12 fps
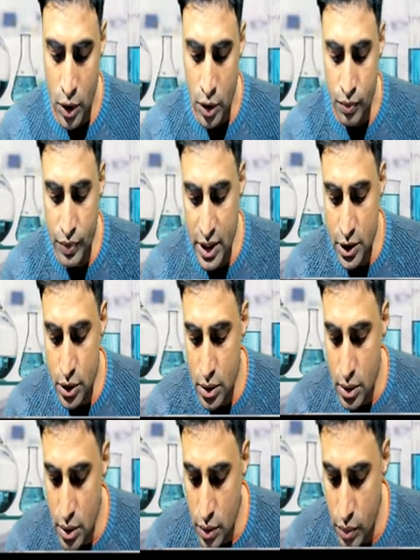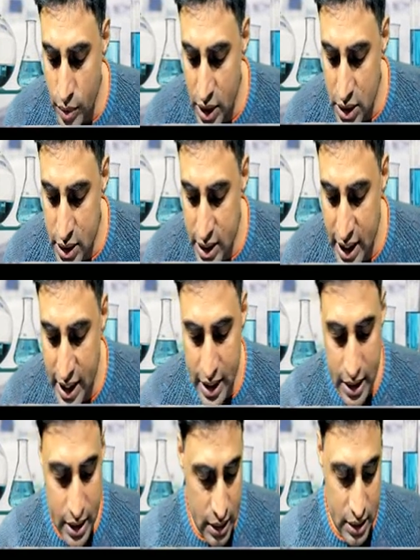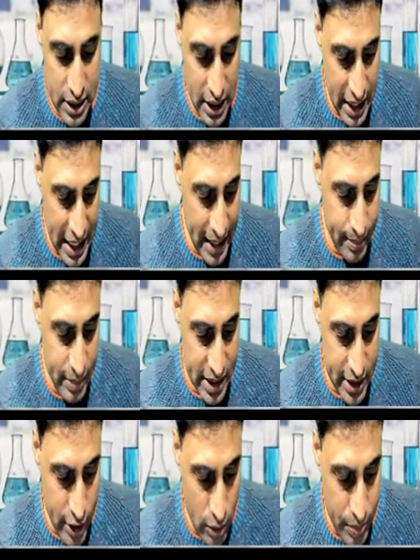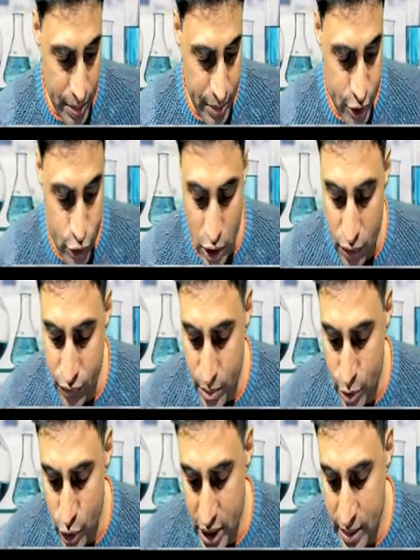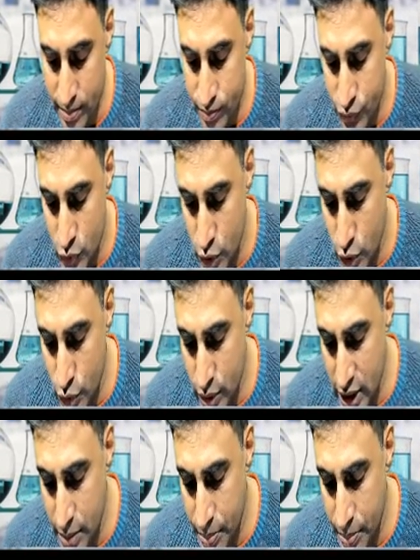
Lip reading: First, we'll see the lab method of preparation of ammonia. You can